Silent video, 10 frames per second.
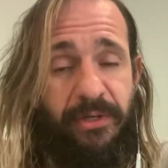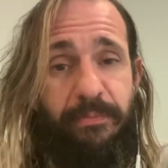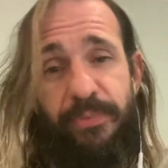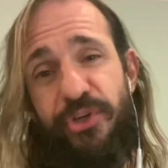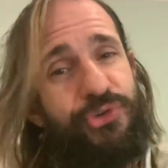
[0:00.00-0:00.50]

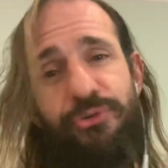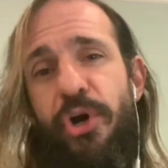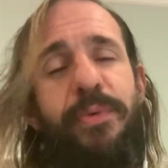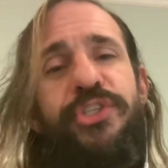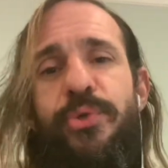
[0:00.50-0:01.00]
because you're
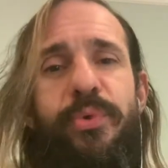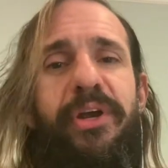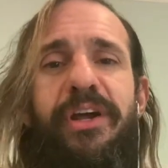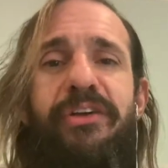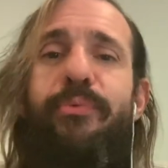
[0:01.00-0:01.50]
always aware
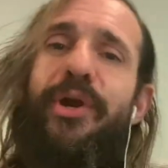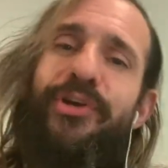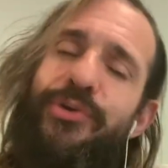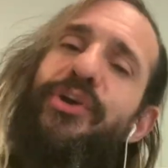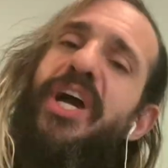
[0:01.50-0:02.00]
of where
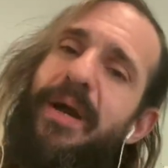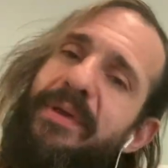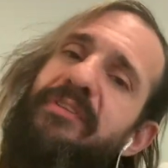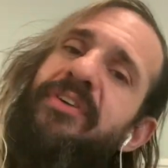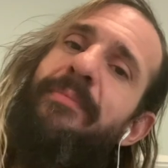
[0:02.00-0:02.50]
you're
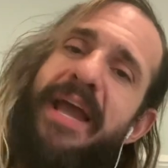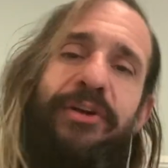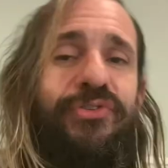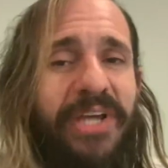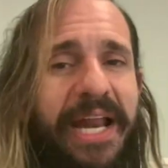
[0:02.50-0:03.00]
coming from
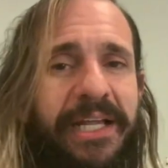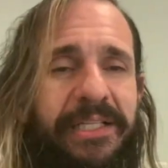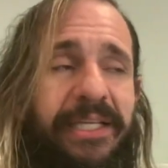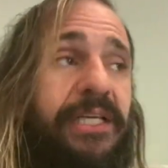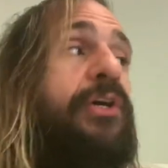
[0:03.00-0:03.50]

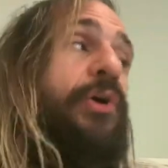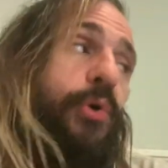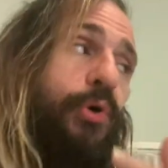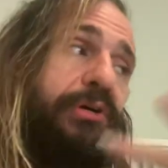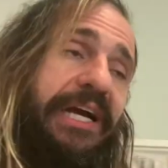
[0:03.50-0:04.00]
energetically,
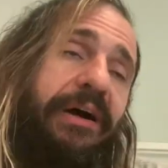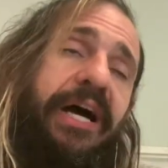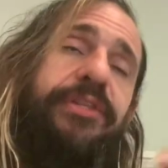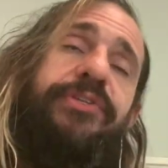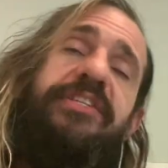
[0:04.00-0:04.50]
or how
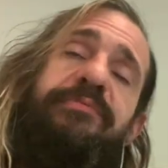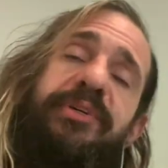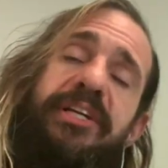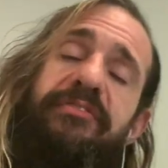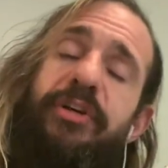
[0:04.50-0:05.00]
others have
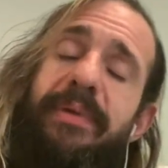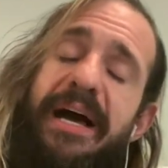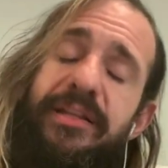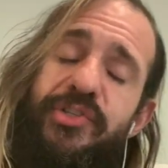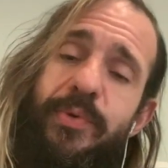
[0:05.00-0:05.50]
put it
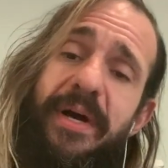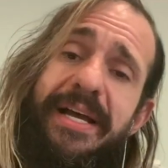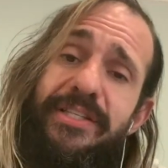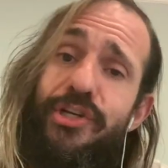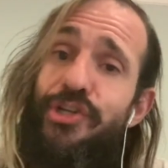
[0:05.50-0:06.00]

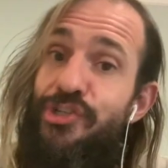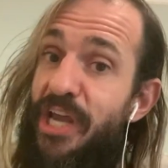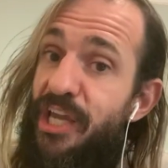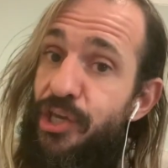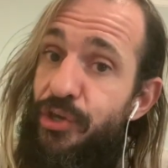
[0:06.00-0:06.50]
verbology-wise,
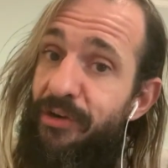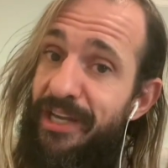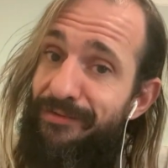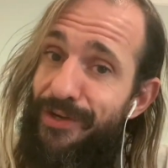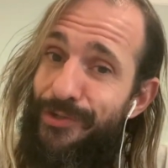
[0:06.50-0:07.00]
checking your
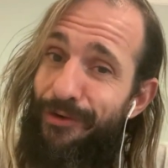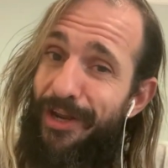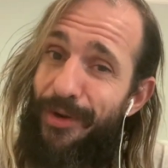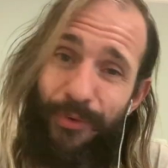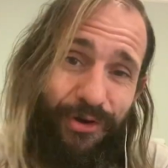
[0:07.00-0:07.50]
inventory
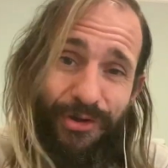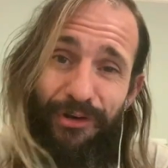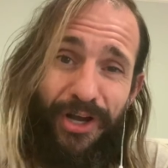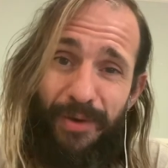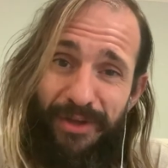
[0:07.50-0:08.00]
and where you're
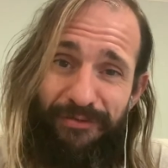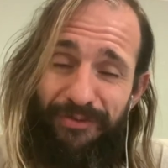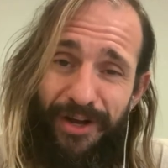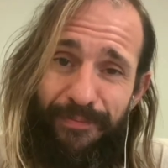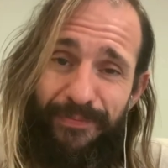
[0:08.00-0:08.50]
coming
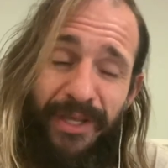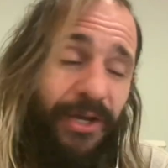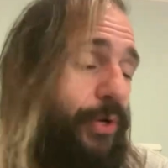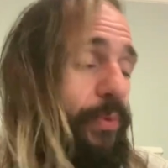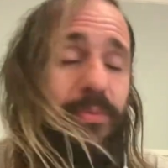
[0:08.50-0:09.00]
from.
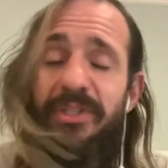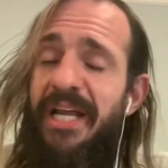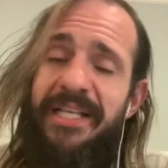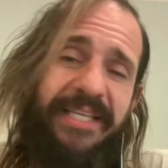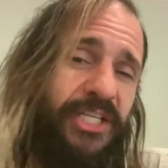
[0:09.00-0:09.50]
We will
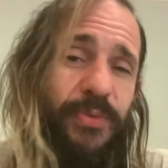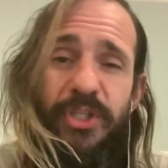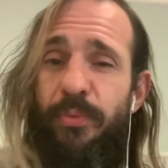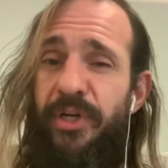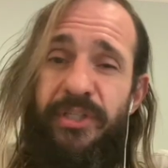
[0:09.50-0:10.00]
not dance with the
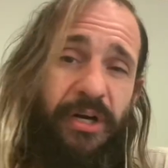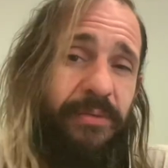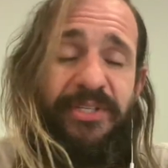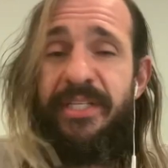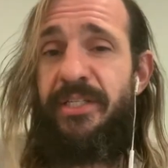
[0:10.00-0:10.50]
word
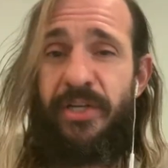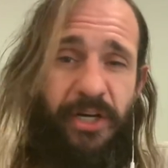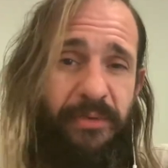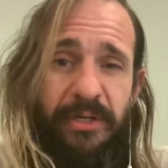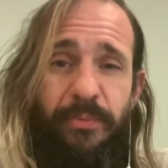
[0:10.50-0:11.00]
karmas and
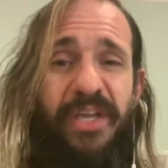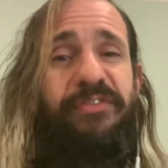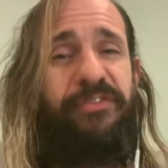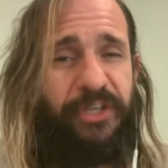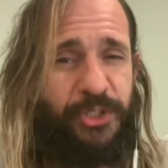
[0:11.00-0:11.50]
dharma. We have a
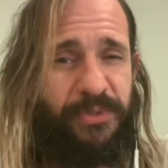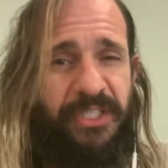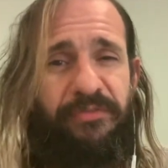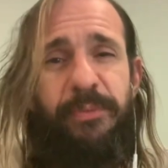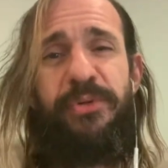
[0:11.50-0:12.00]
very
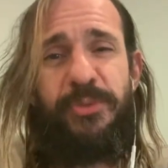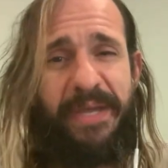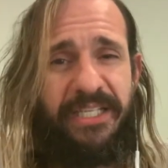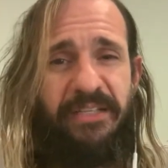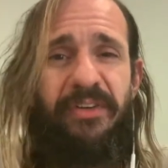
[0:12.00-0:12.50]
specific
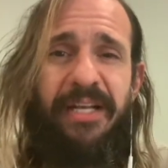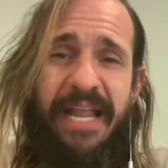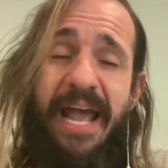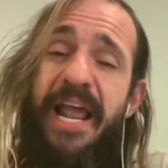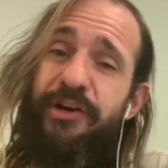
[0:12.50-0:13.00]
perspective on
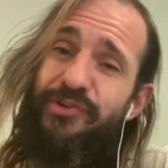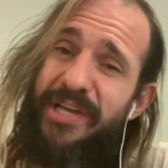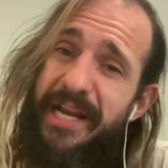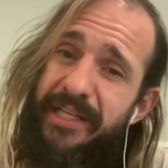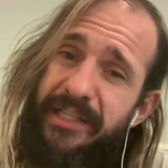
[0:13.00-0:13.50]
that
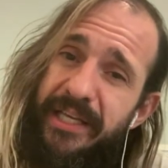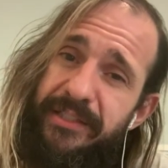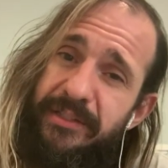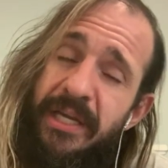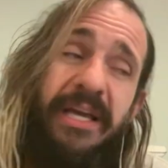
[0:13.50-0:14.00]
energetically.
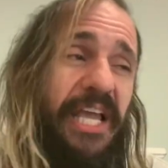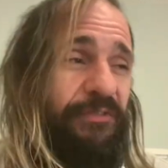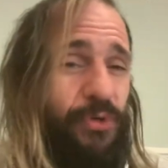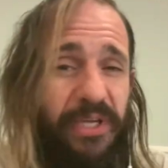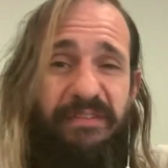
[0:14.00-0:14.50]
If
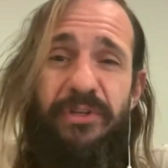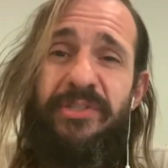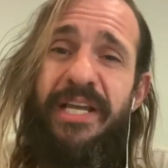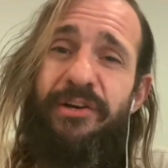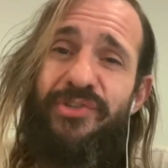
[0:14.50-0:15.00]
you give those
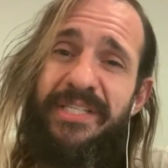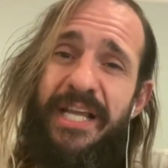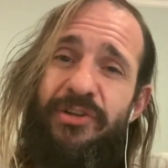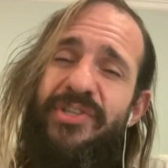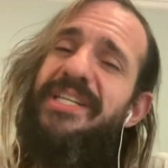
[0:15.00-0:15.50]

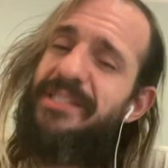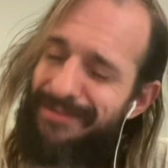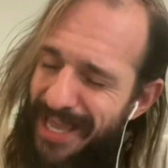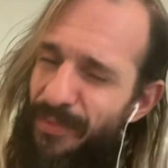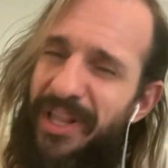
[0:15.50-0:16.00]
energies,
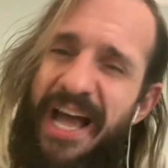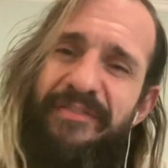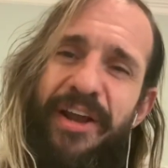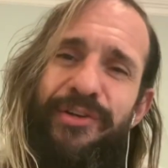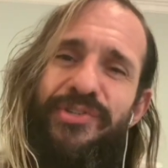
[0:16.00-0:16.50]
they will have
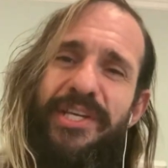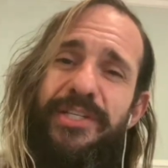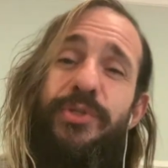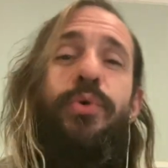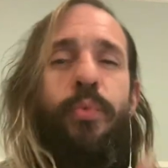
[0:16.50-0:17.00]

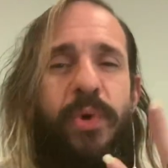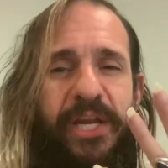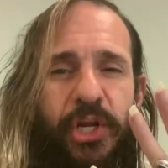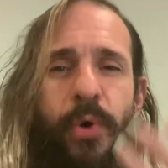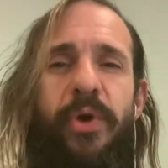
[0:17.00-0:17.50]
energies. We
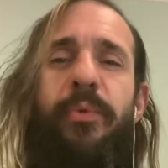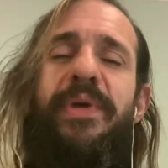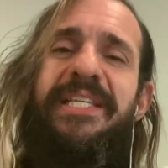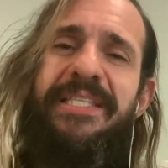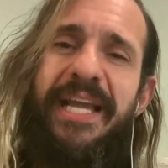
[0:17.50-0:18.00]
know where we
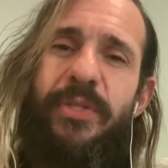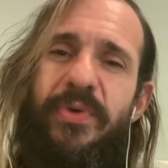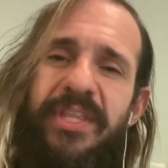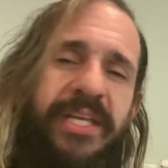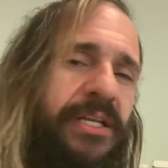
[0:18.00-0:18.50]
stand
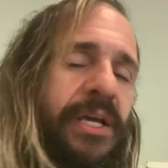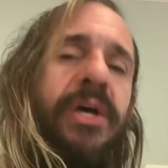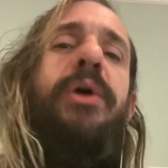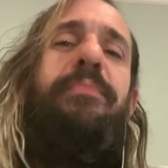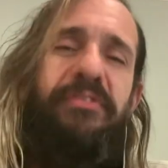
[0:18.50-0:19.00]
with it,
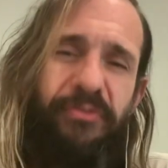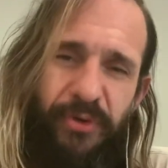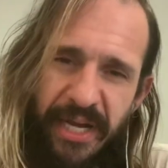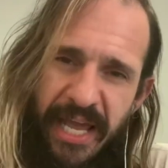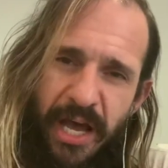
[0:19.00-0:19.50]
but for
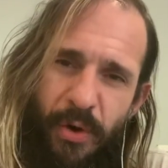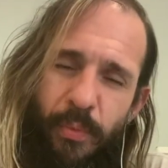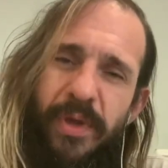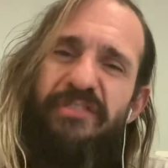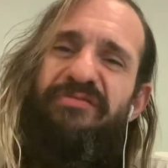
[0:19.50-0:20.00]
now,
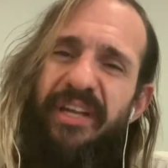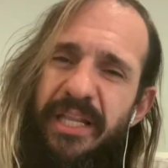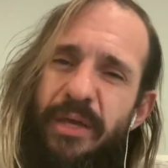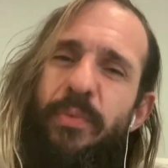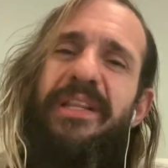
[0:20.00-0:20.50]
we
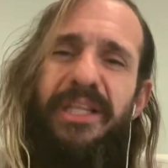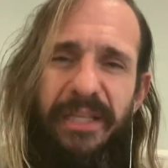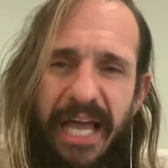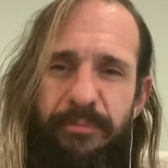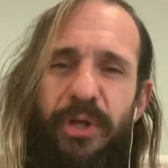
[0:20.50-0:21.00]
really want the
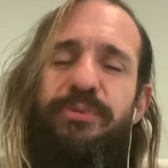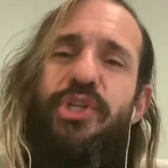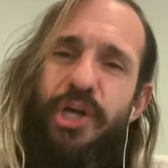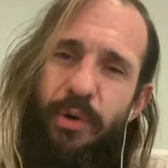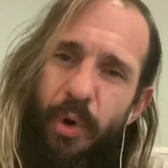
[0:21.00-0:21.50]
light bulb to
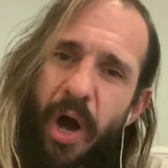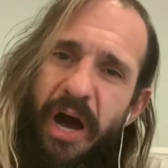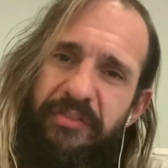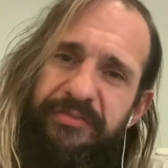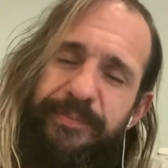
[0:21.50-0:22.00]
go
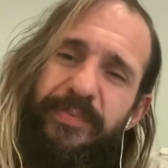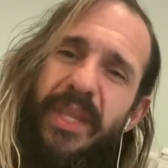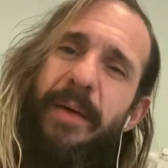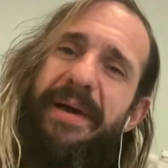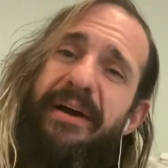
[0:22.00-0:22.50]
off
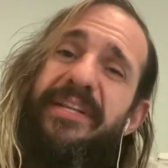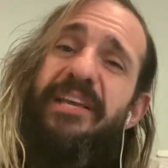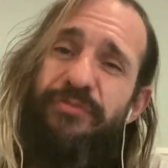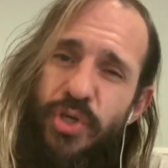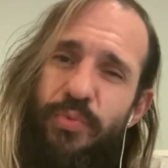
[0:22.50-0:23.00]
about
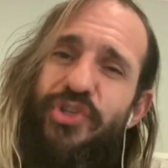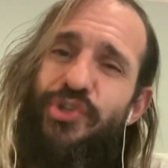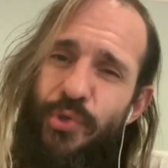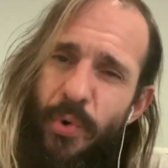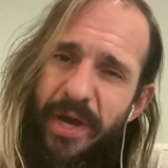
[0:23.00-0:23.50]
if you
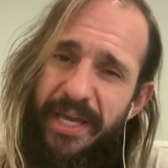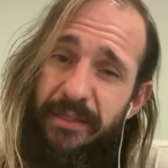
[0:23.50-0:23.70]
enjoy